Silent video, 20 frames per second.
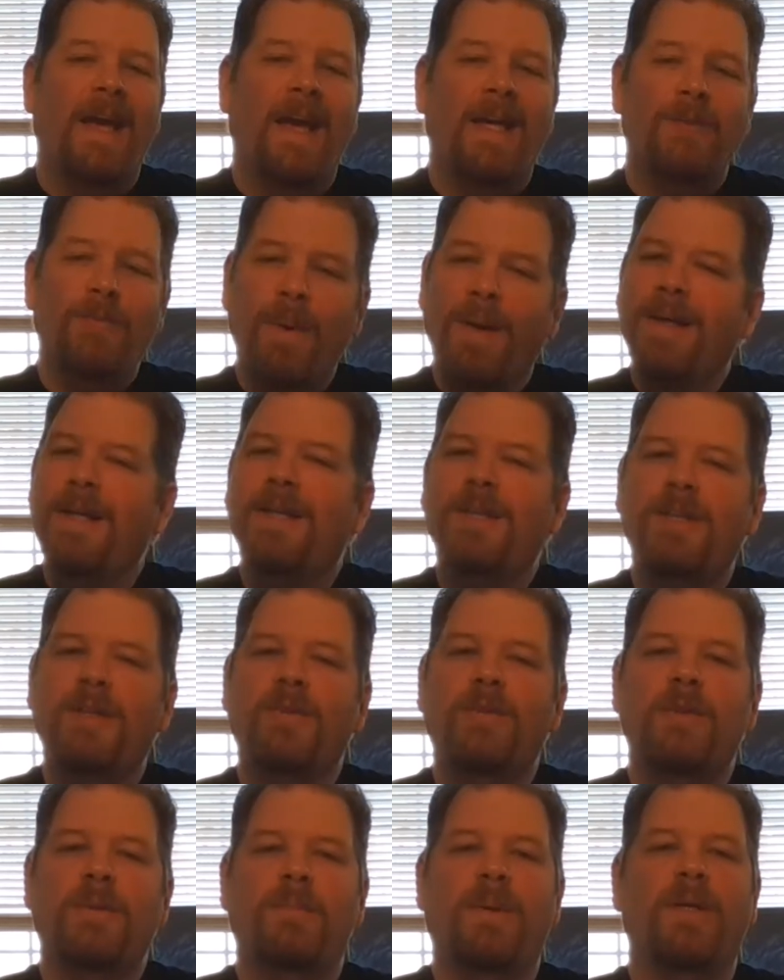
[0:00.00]
Has writing a
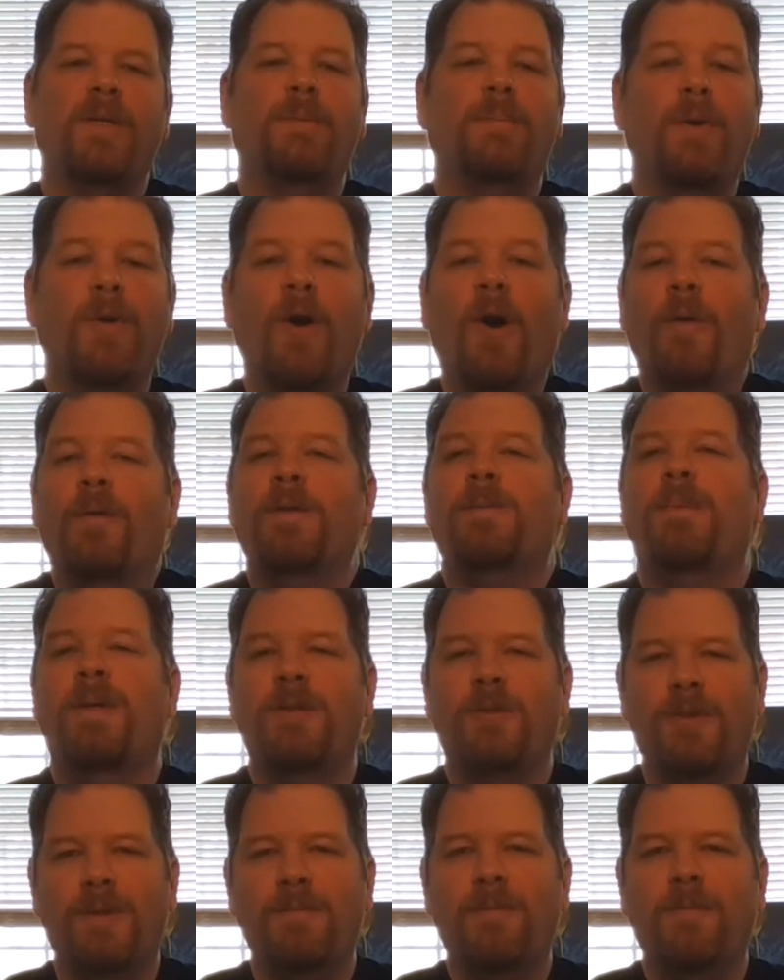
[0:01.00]
children's picture book always been
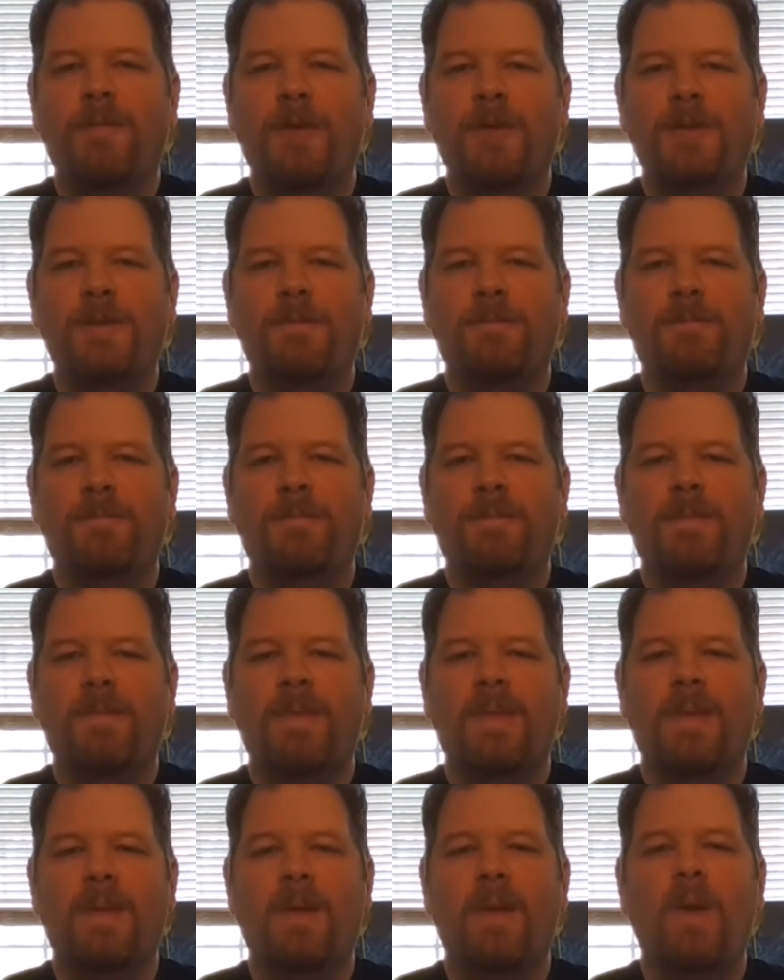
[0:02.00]
a dream of yours?
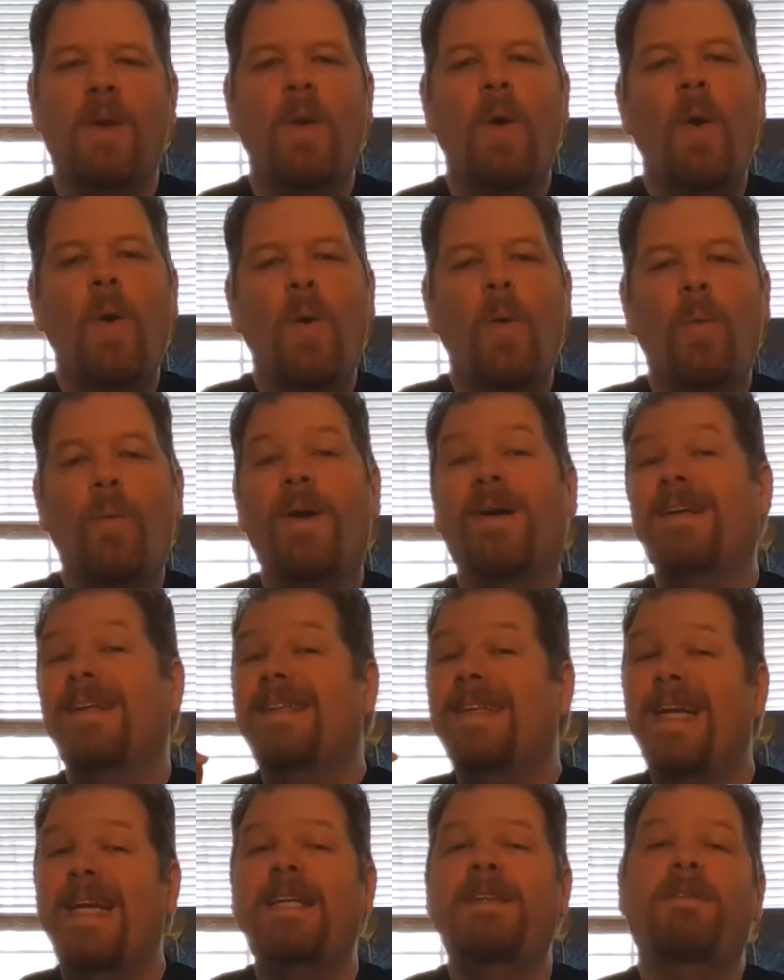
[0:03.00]
Well, in
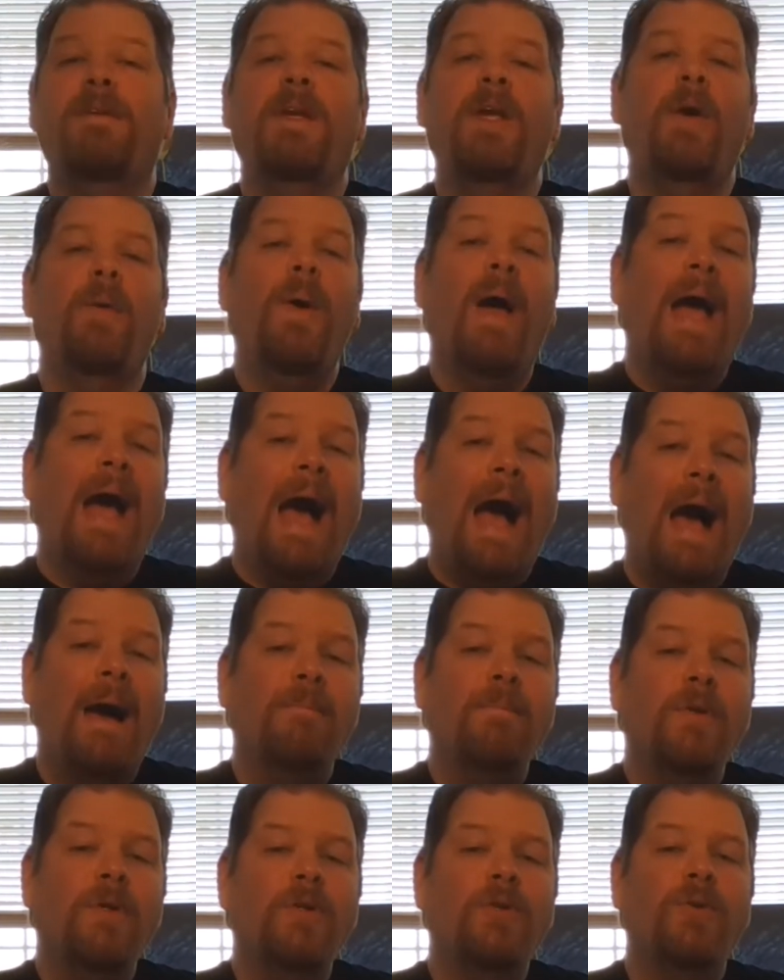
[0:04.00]
today's video,
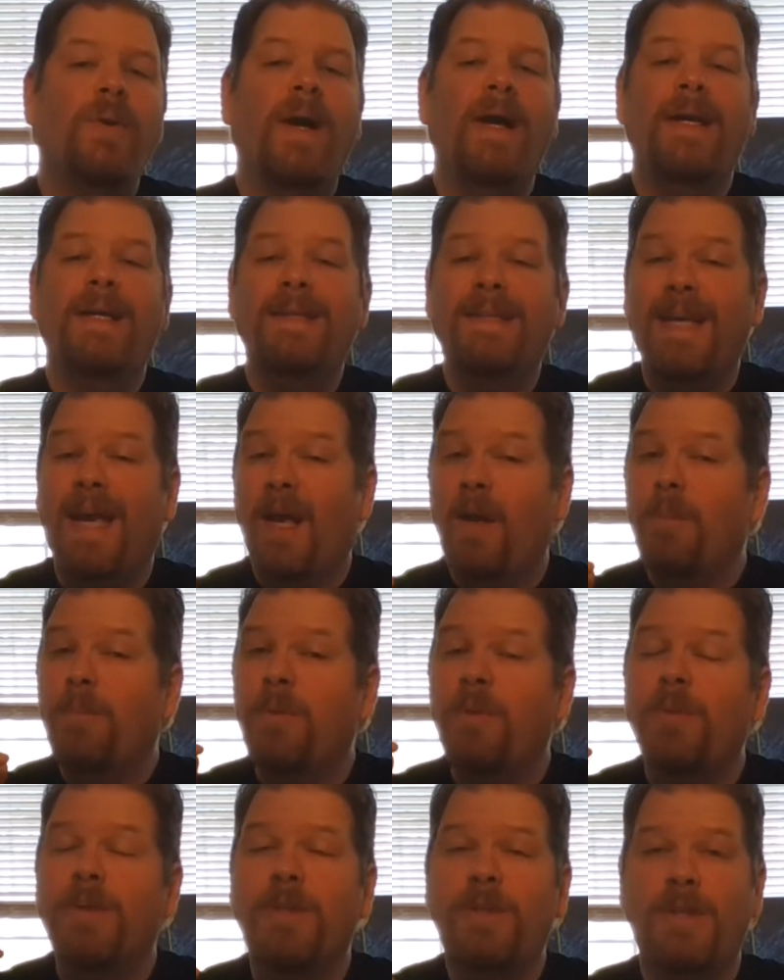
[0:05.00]
I'm going to try to help
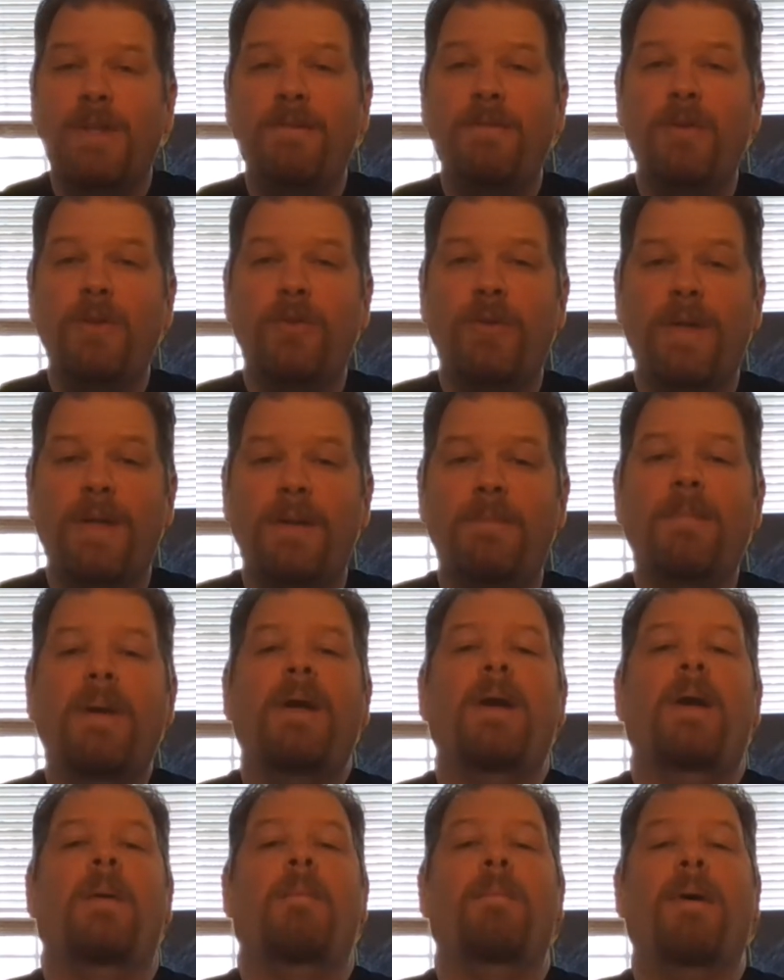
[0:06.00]
you achieve your dream
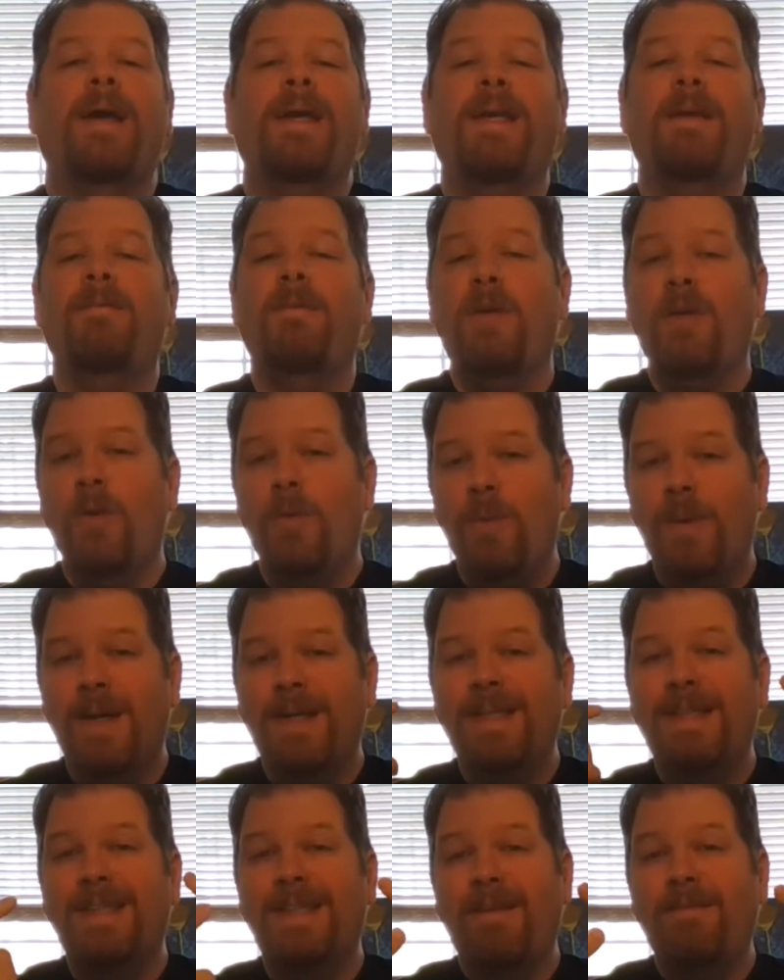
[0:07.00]
by giving you
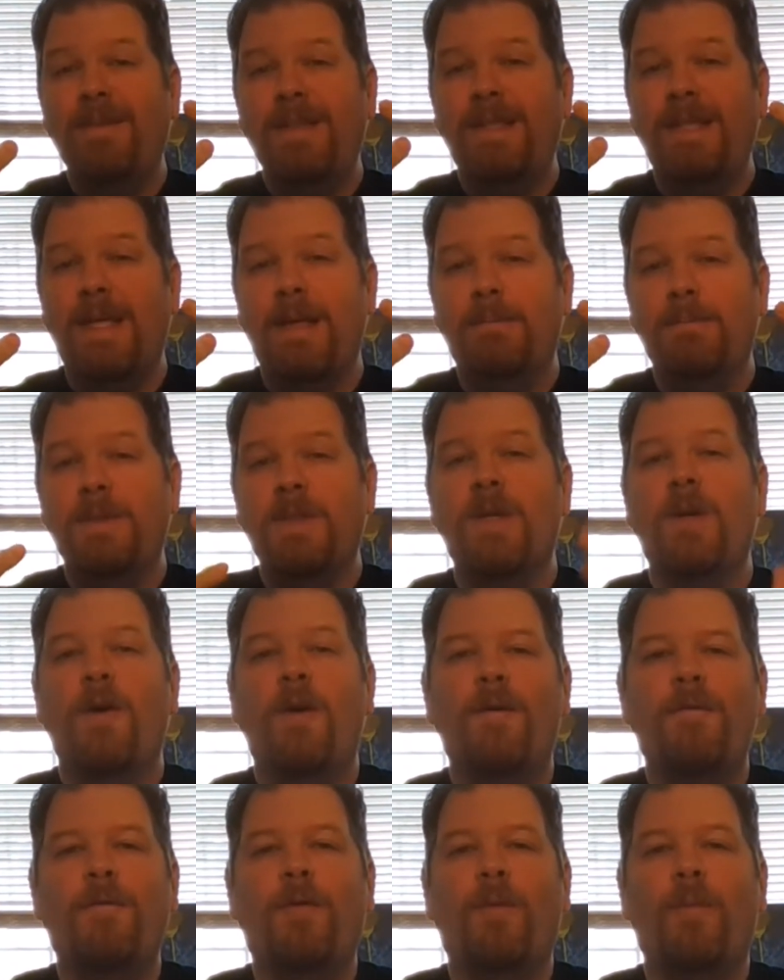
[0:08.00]
seven tips
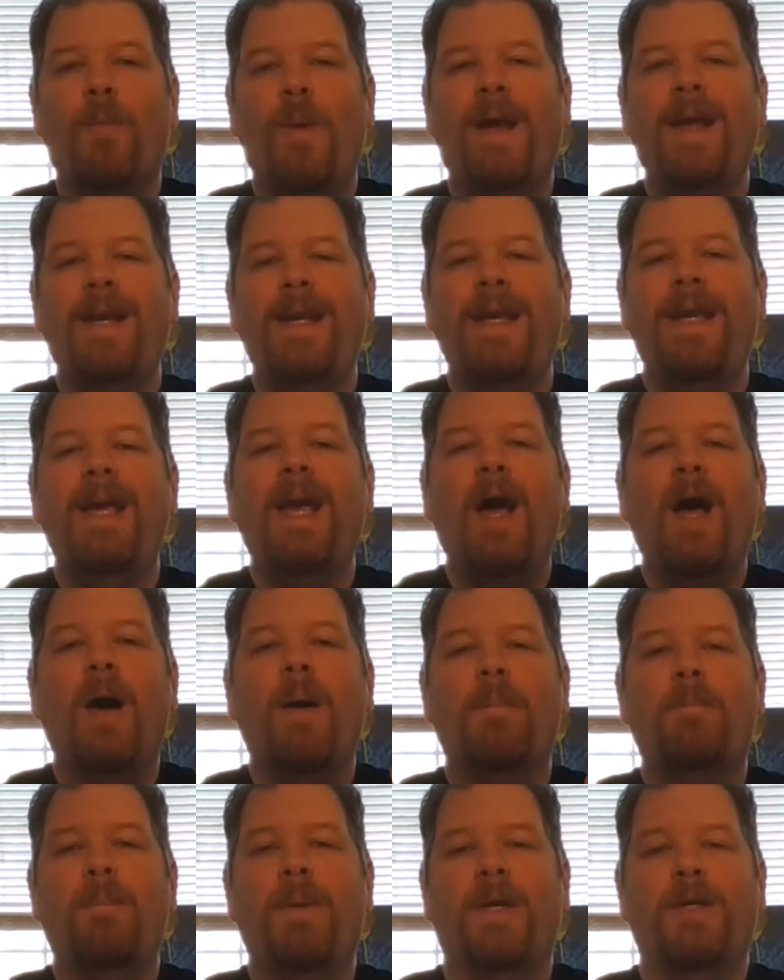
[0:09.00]
for writing a
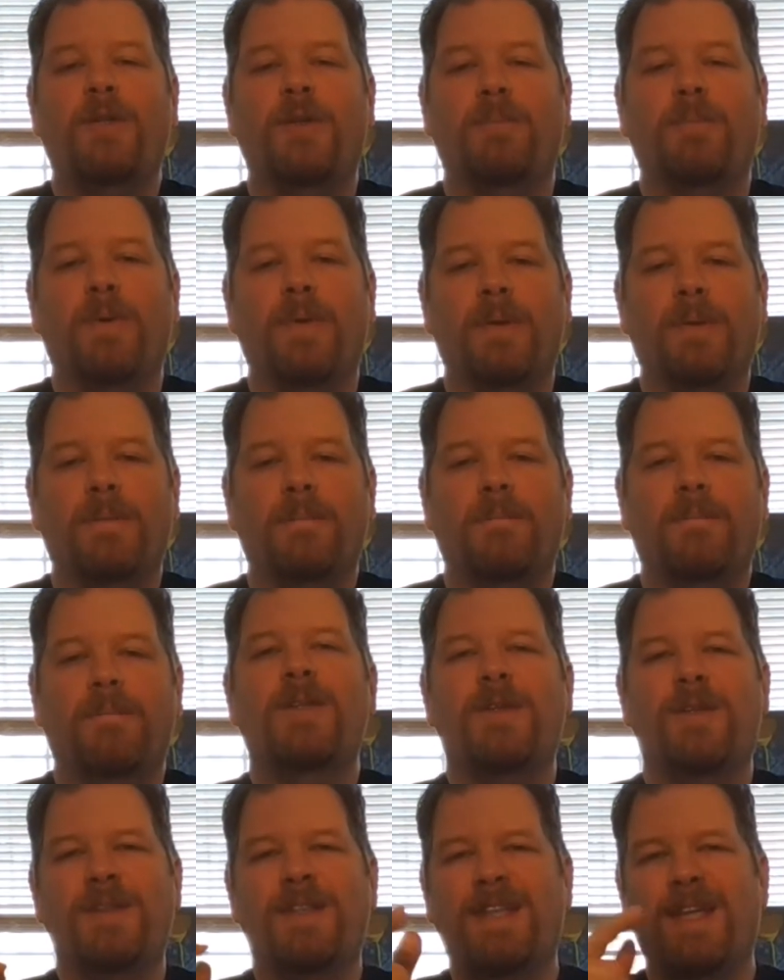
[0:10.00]
picture book.
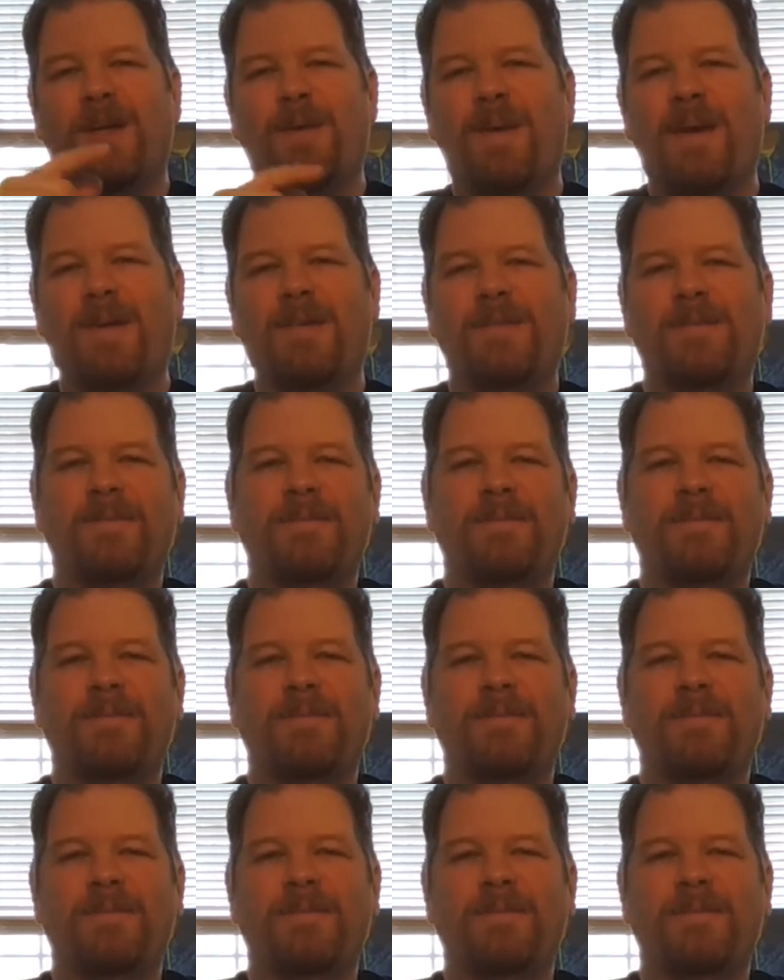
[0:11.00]
So stick around.